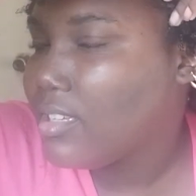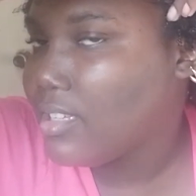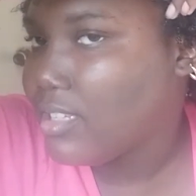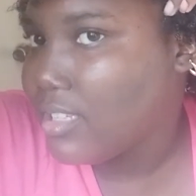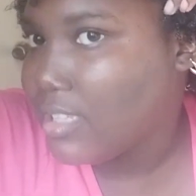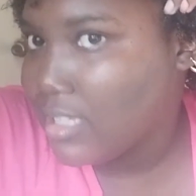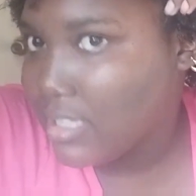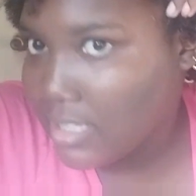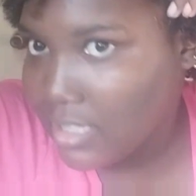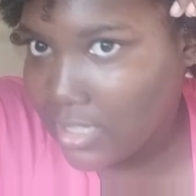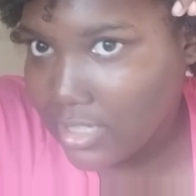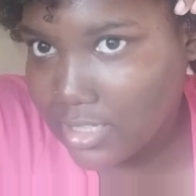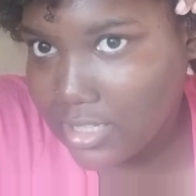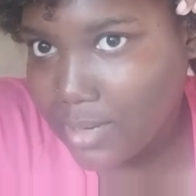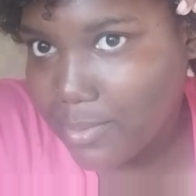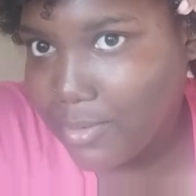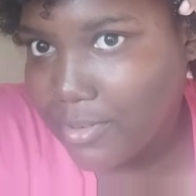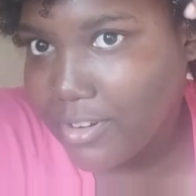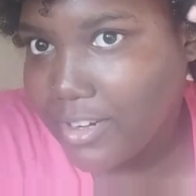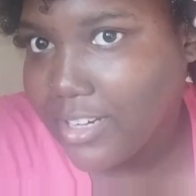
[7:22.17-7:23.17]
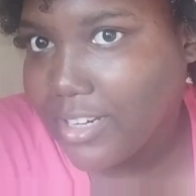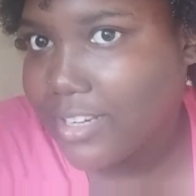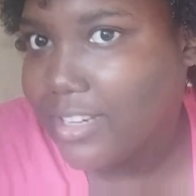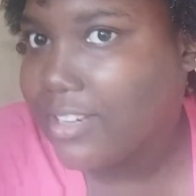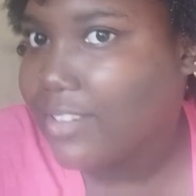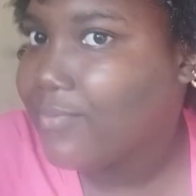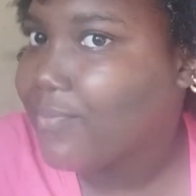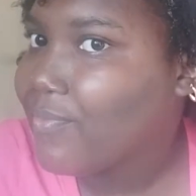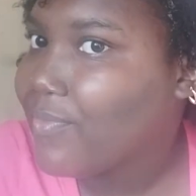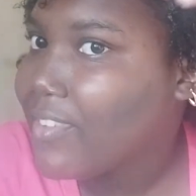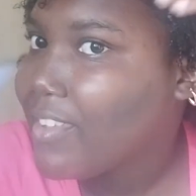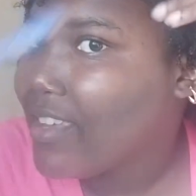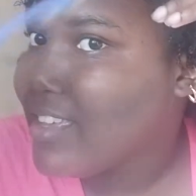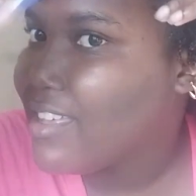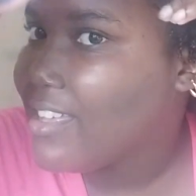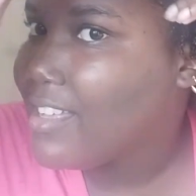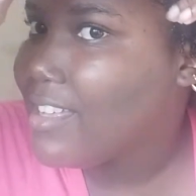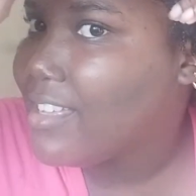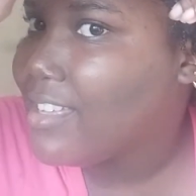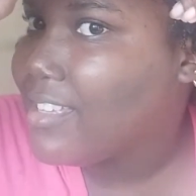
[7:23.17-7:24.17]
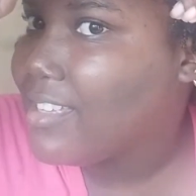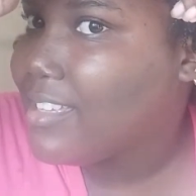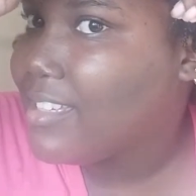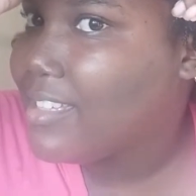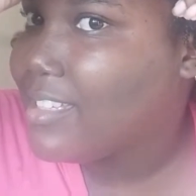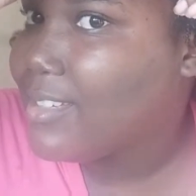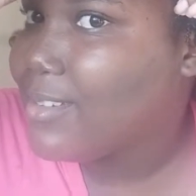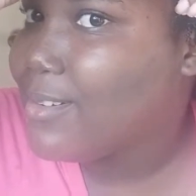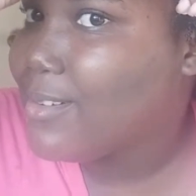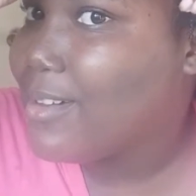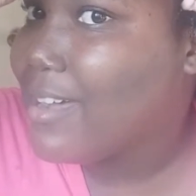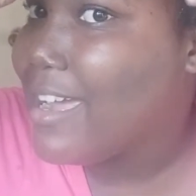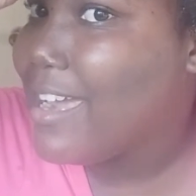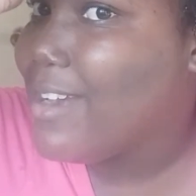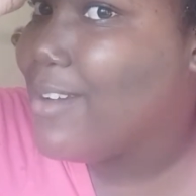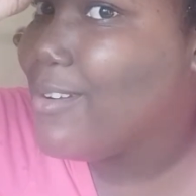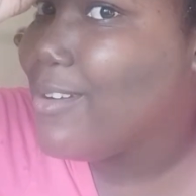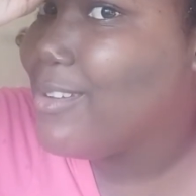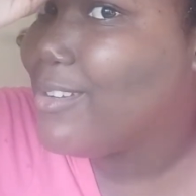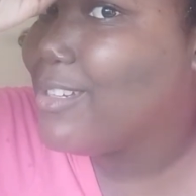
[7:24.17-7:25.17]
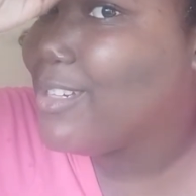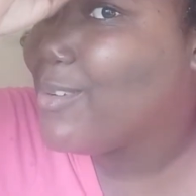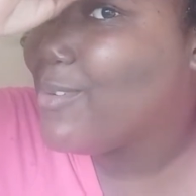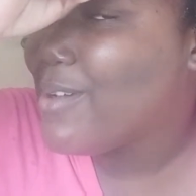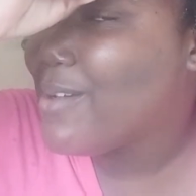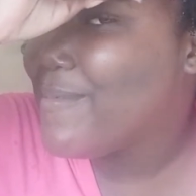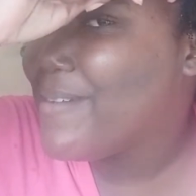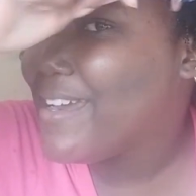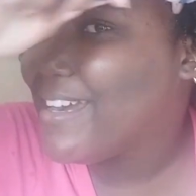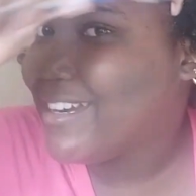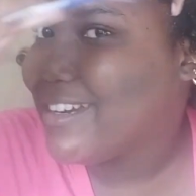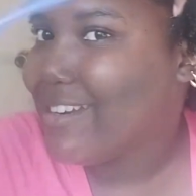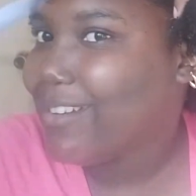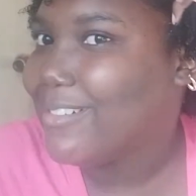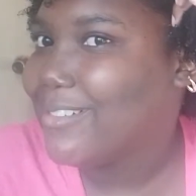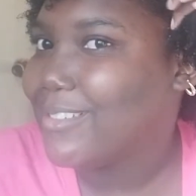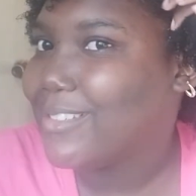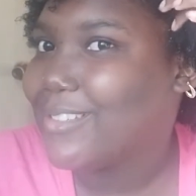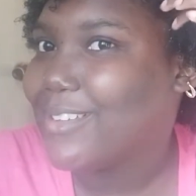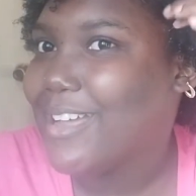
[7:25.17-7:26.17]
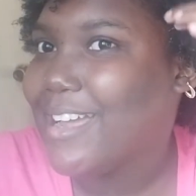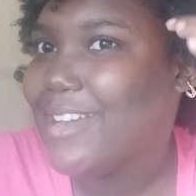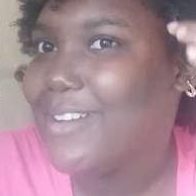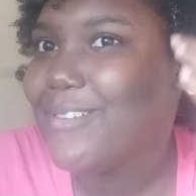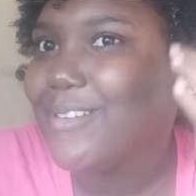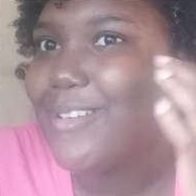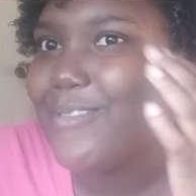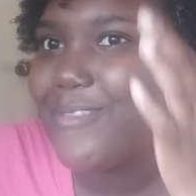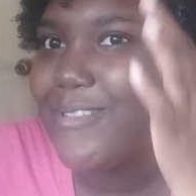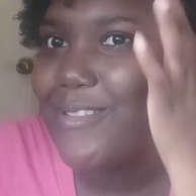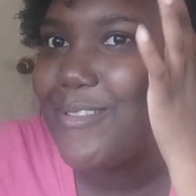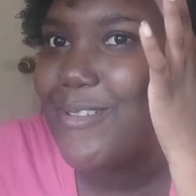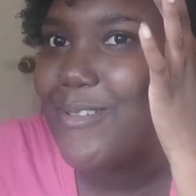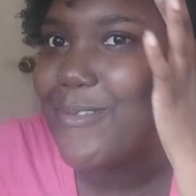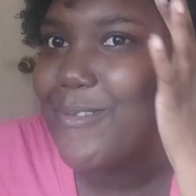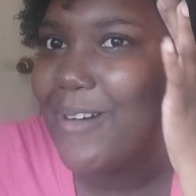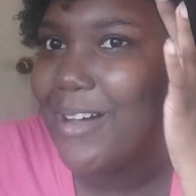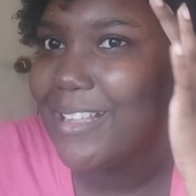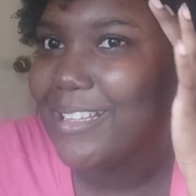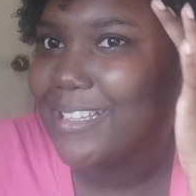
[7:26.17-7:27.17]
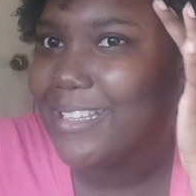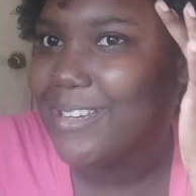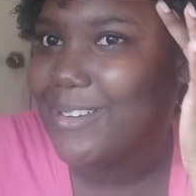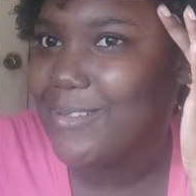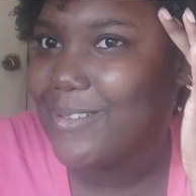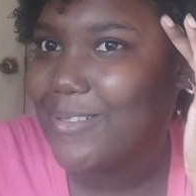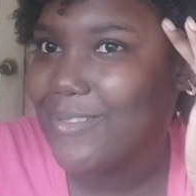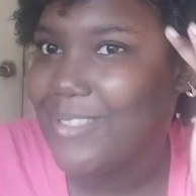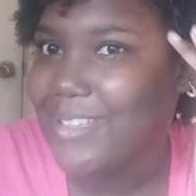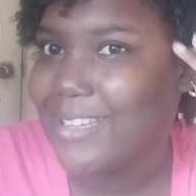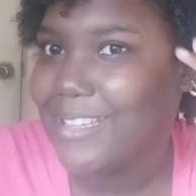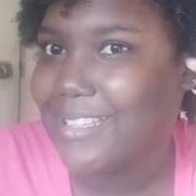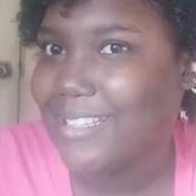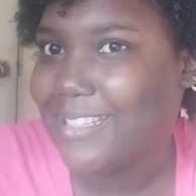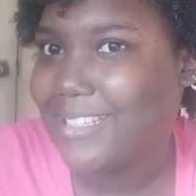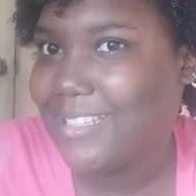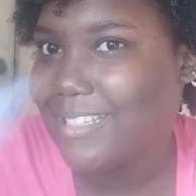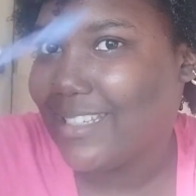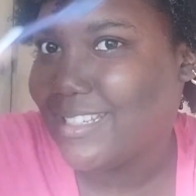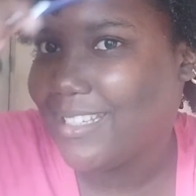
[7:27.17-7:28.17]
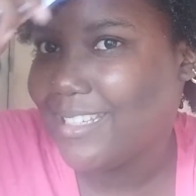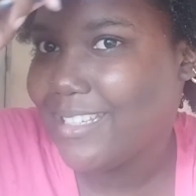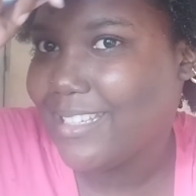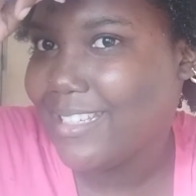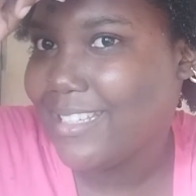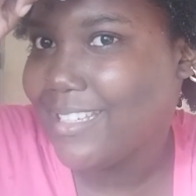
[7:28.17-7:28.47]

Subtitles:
This is separated. So I don't usually wear my hair down, so I don't even know what to do with this.